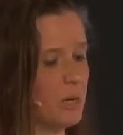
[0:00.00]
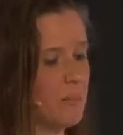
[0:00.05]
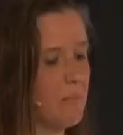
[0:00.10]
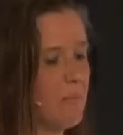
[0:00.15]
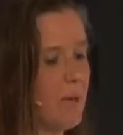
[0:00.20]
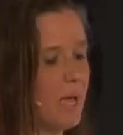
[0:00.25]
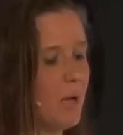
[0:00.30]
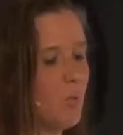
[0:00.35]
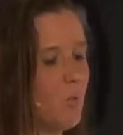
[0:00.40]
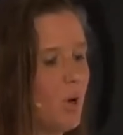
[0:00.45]

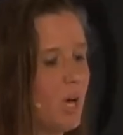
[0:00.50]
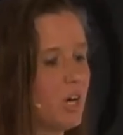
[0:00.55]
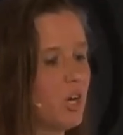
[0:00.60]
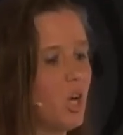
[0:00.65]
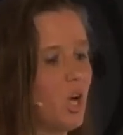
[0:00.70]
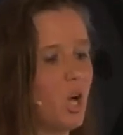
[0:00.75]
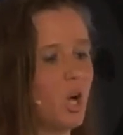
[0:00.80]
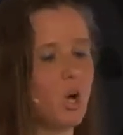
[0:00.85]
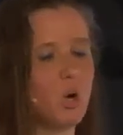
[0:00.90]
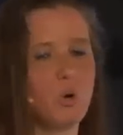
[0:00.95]
Mei-Wan
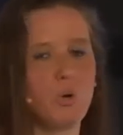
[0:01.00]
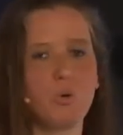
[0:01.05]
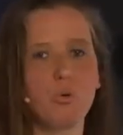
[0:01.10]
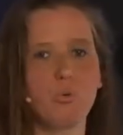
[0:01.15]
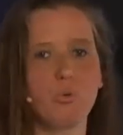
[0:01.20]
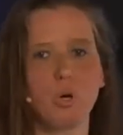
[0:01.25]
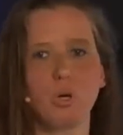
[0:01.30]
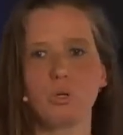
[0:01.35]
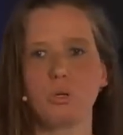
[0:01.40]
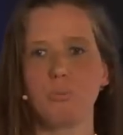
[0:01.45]
Ho, who
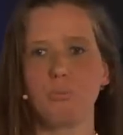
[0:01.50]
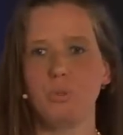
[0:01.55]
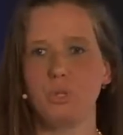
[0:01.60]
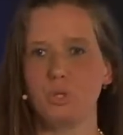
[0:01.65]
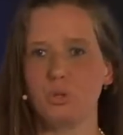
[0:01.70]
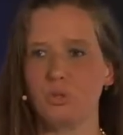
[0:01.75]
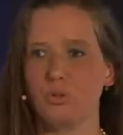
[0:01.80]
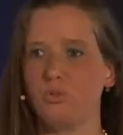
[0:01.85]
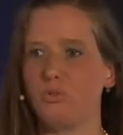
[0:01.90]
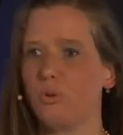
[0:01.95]
wrote a
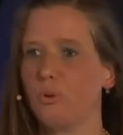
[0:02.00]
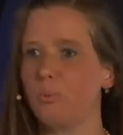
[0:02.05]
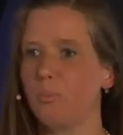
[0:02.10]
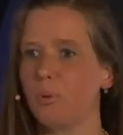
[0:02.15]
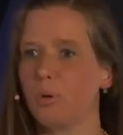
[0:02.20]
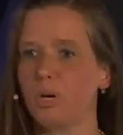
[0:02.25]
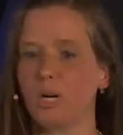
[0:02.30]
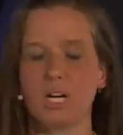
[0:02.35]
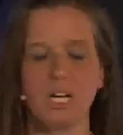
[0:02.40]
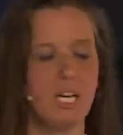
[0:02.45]
beautiful
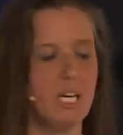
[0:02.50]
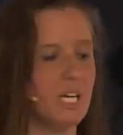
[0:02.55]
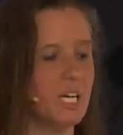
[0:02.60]
book